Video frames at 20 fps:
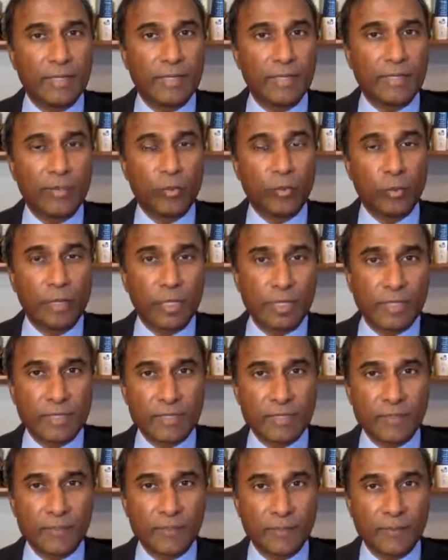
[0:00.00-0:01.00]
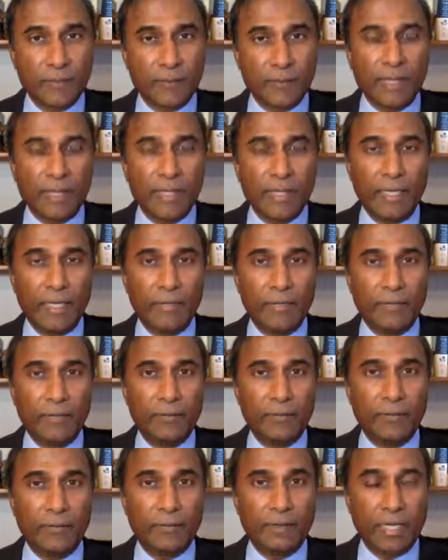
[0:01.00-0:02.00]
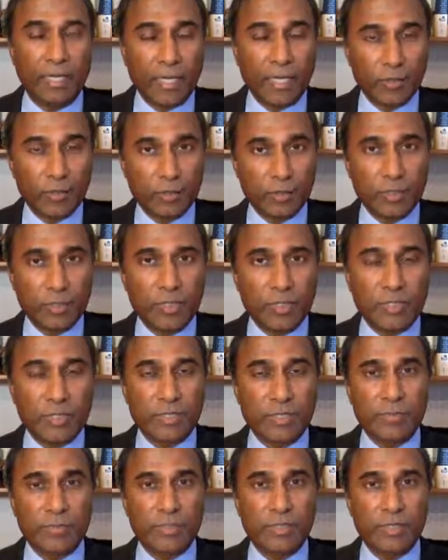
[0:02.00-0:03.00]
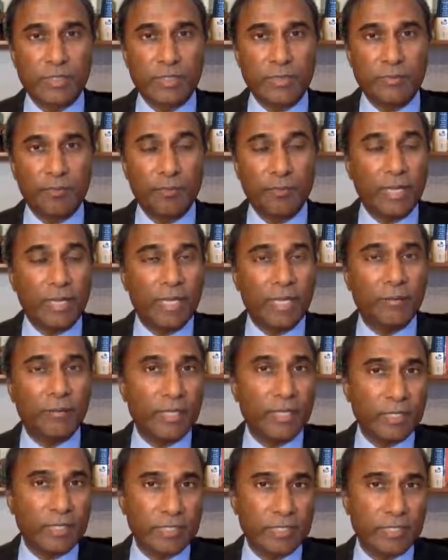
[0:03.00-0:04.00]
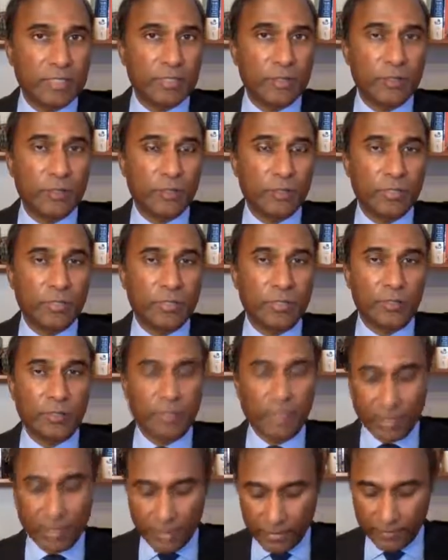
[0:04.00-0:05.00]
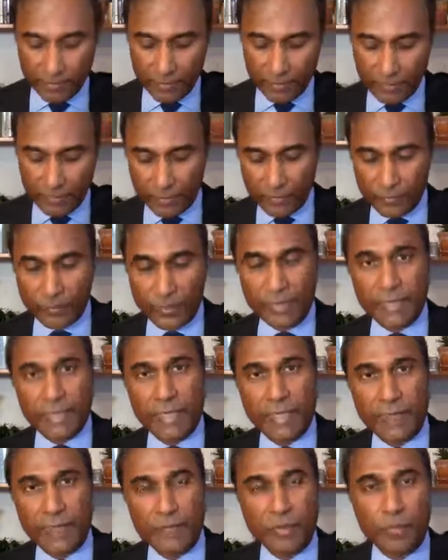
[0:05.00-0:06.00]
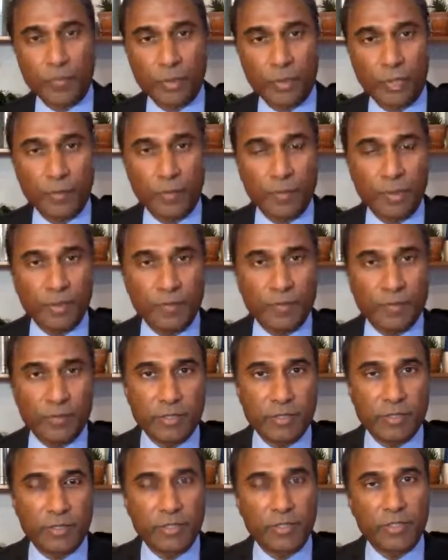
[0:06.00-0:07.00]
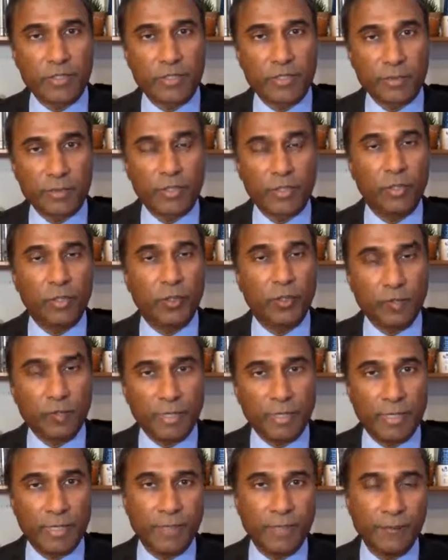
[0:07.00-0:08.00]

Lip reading: than it was. And natural systems, man-made systems which survive, really have this property of resilience. So we're going to go over